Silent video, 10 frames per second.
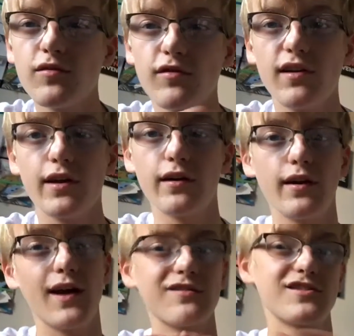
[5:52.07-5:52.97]
So it's like a
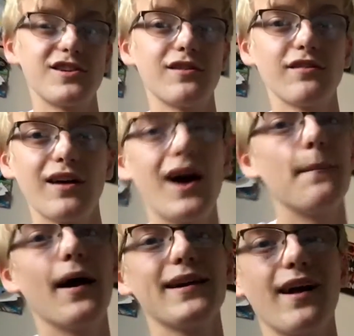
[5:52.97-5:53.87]
nice chill
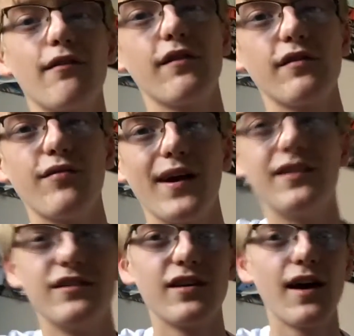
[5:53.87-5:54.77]
time. Hang out with your
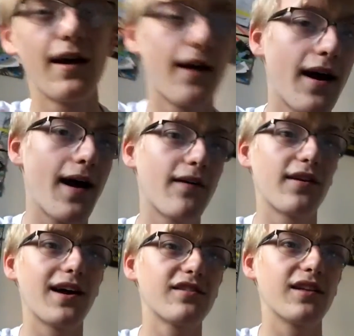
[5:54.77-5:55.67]
friends. Have a
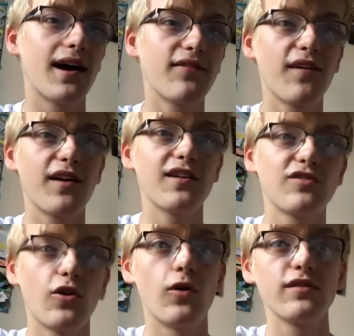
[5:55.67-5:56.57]
nice laugh. Have a nice
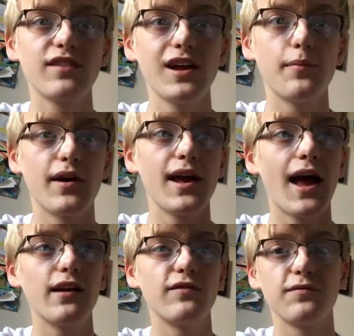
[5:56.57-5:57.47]
talk. Celebrate
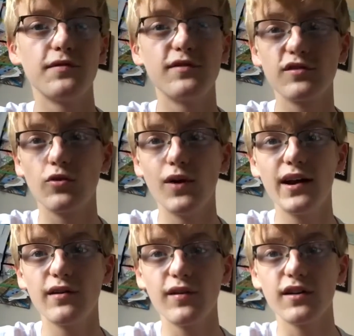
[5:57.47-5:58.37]
end of school,
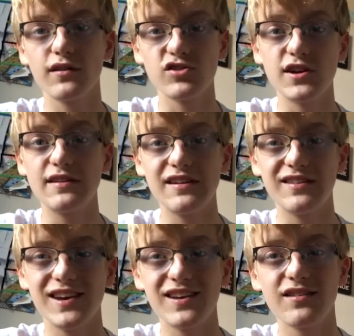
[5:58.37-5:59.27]
end of like
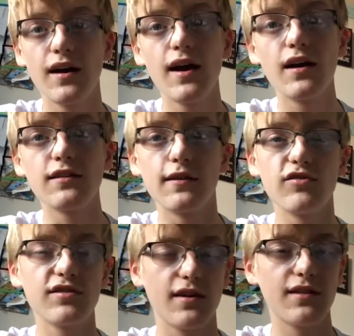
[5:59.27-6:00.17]
GCSEs. So it's
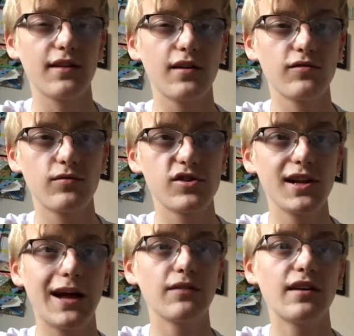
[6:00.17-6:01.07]
just a nice like chill
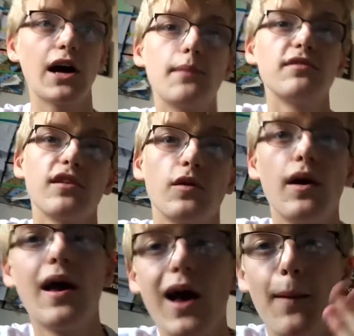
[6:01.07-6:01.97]
out time. So
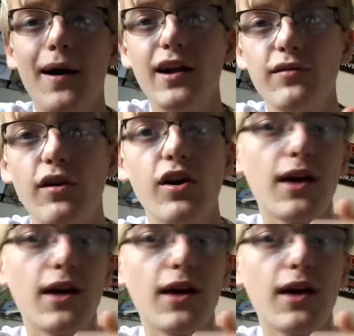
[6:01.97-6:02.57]
I might not vlog.